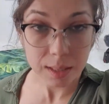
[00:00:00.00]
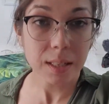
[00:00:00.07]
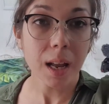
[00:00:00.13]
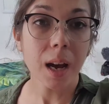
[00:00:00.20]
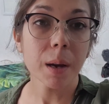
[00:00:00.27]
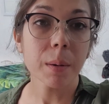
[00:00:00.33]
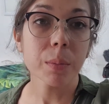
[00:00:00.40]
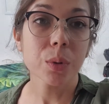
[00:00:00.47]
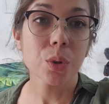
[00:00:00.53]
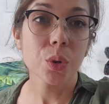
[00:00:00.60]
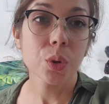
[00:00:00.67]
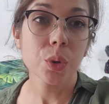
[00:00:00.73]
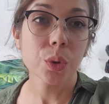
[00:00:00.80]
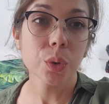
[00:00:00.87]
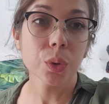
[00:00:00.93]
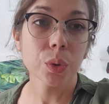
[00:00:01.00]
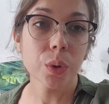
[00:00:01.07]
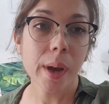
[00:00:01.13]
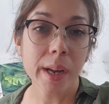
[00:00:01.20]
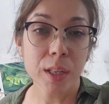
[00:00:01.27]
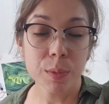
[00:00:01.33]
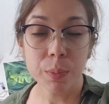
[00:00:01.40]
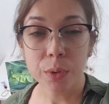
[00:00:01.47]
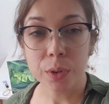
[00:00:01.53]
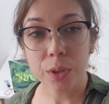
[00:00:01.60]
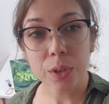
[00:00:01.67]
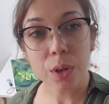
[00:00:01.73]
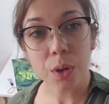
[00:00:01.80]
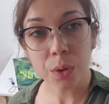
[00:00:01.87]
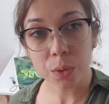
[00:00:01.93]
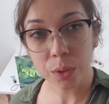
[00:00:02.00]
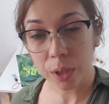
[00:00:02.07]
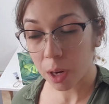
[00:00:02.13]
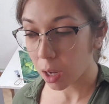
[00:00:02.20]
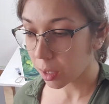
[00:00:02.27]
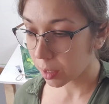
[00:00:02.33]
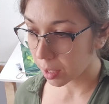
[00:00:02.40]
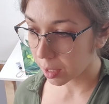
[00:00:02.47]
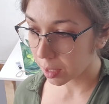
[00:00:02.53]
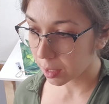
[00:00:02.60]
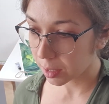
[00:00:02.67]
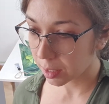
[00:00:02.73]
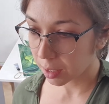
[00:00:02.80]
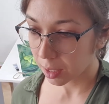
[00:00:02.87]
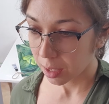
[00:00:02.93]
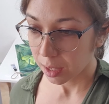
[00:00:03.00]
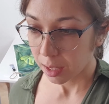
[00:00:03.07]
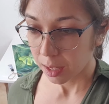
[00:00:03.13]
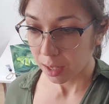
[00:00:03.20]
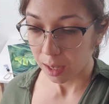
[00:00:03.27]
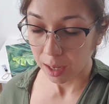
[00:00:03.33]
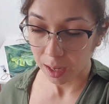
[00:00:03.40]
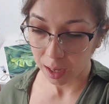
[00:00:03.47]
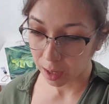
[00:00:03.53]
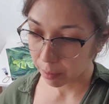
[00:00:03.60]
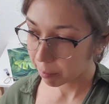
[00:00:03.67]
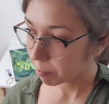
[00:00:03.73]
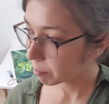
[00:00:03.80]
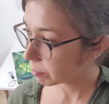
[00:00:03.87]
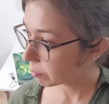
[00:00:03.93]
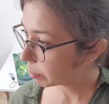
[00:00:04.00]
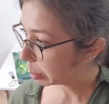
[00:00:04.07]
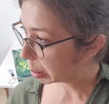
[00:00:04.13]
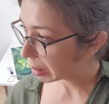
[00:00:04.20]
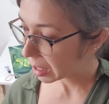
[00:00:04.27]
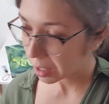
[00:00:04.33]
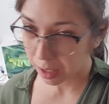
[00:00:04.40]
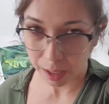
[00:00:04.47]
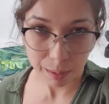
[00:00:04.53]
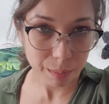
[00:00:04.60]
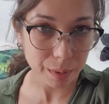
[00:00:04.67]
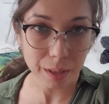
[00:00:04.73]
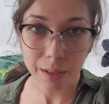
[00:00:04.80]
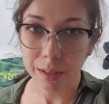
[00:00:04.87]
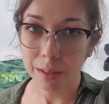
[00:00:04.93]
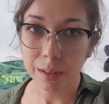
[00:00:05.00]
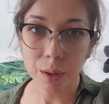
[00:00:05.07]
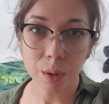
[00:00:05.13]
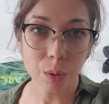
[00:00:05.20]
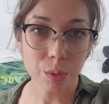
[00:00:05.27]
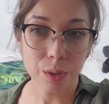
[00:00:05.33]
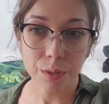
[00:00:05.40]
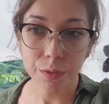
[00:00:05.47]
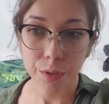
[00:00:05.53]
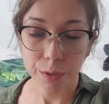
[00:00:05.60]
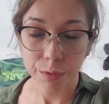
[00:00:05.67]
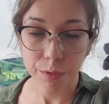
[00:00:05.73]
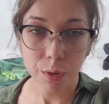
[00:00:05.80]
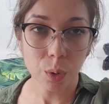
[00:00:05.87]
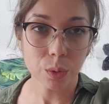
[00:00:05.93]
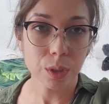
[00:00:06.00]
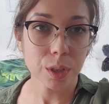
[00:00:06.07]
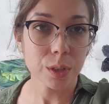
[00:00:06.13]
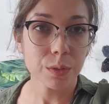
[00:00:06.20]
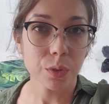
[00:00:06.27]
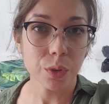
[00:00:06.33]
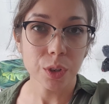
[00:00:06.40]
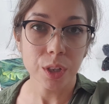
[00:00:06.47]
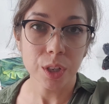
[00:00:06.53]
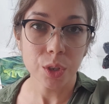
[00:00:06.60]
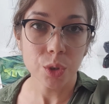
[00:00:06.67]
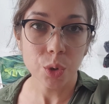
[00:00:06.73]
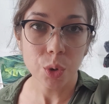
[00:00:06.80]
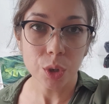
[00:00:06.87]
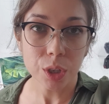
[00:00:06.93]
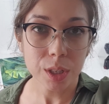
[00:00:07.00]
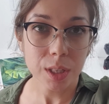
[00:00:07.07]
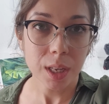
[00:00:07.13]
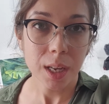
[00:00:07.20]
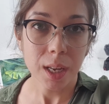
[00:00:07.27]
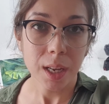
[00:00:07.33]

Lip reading: time to export all the content, place them in all different folders for each course